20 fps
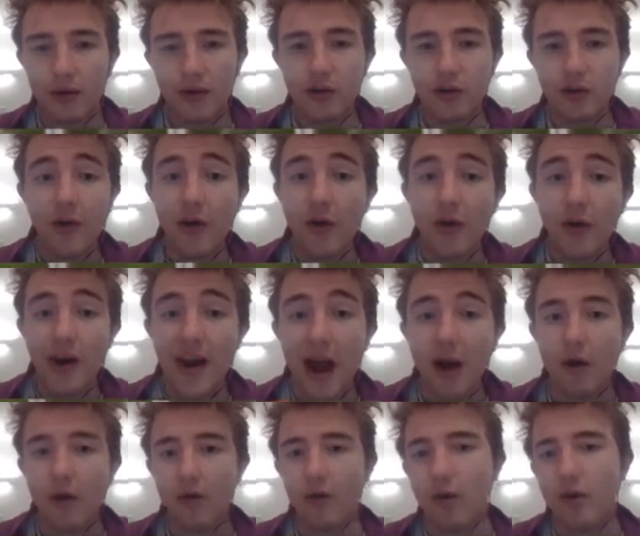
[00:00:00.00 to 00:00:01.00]
don't know, they're not
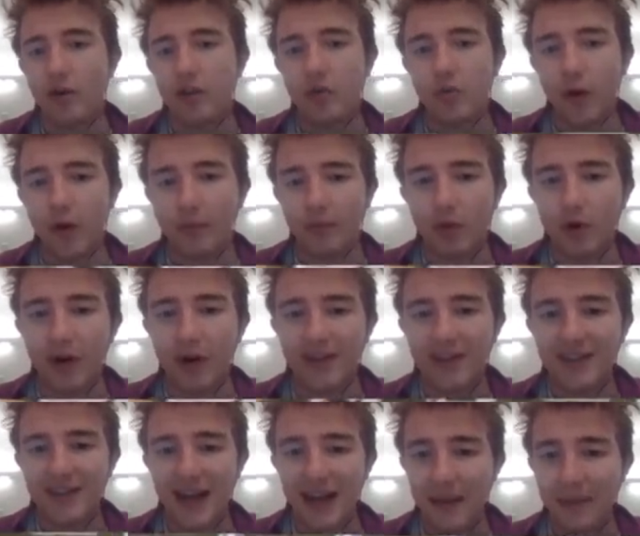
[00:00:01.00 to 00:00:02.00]
narrow roads is what I'm trying to
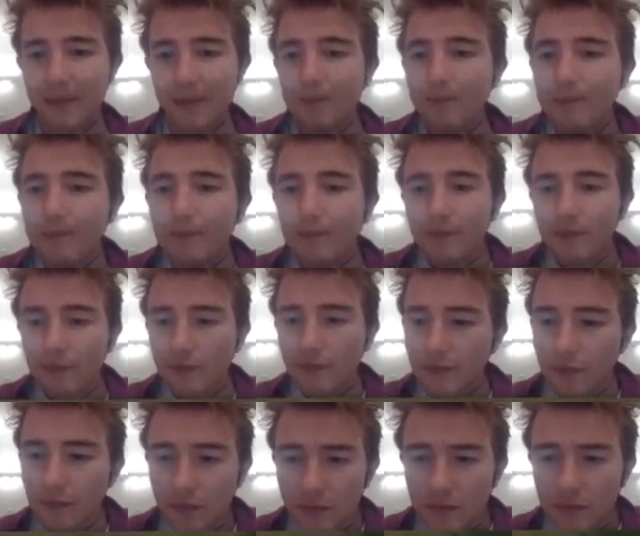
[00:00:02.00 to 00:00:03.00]
say.
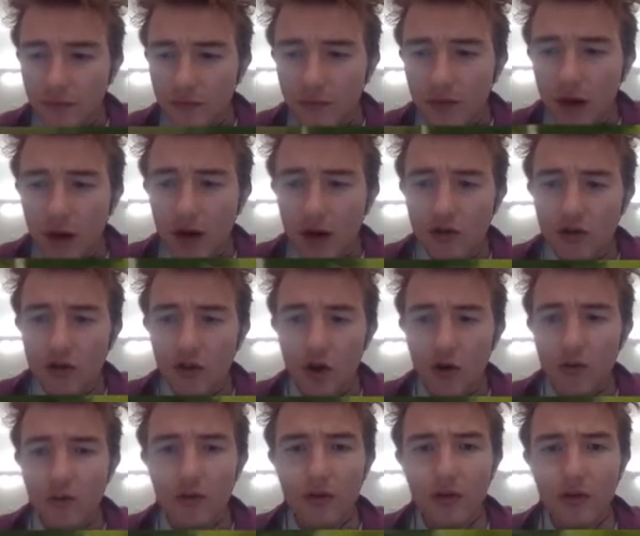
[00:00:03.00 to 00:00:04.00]
And
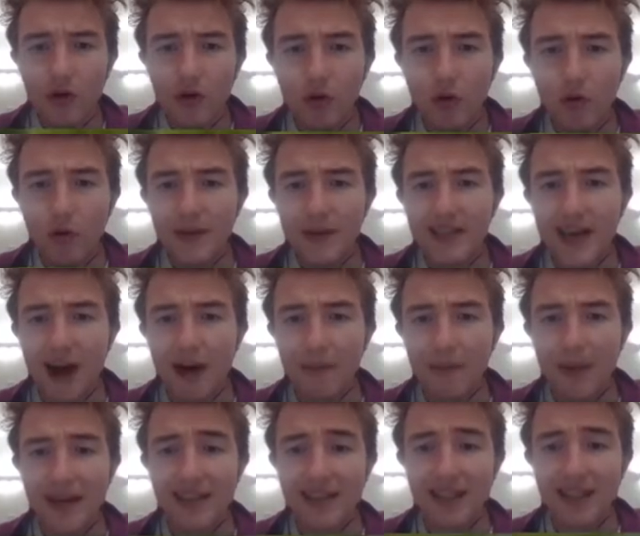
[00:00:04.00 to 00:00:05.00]
so the group has now
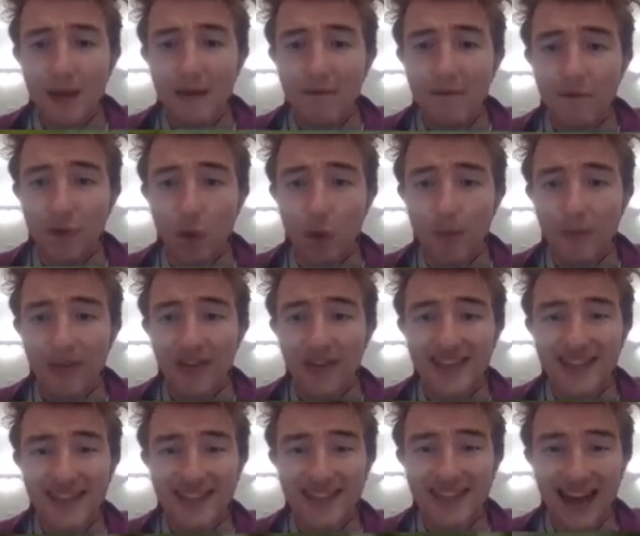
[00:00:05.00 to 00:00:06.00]
basically been formed.
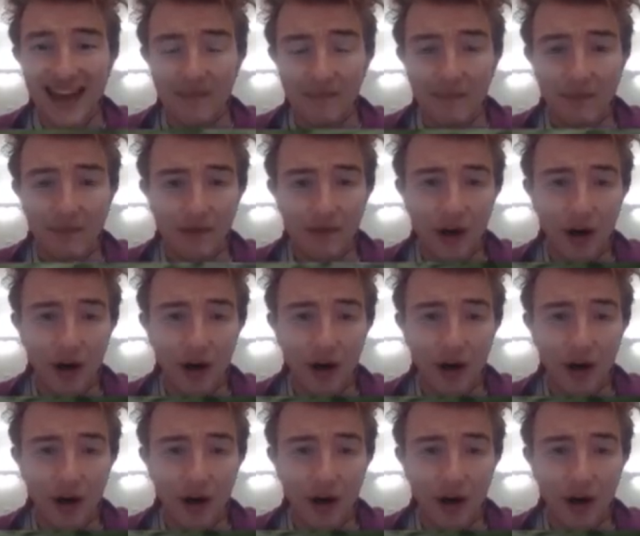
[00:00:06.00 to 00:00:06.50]
This is it.